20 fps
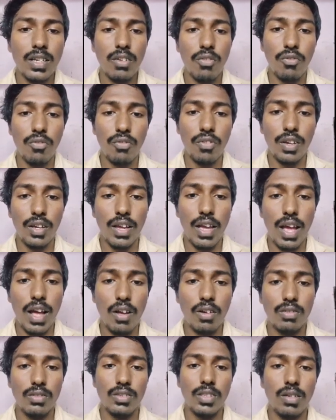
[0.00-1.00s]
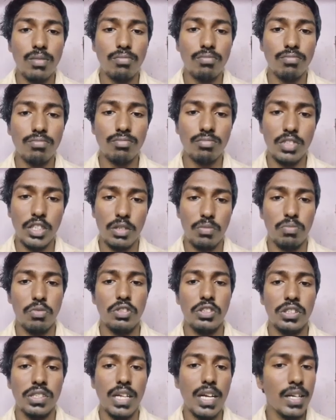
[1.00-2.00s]
if we have some
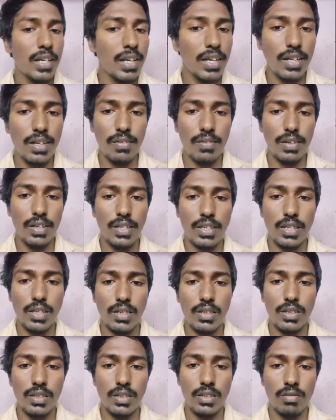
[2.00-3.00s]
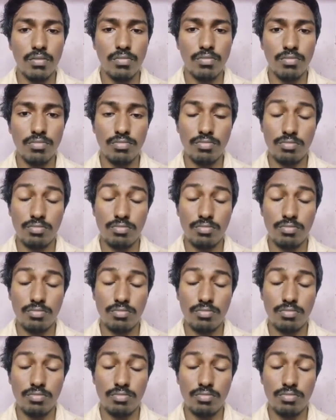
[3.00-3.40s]
inputs data we can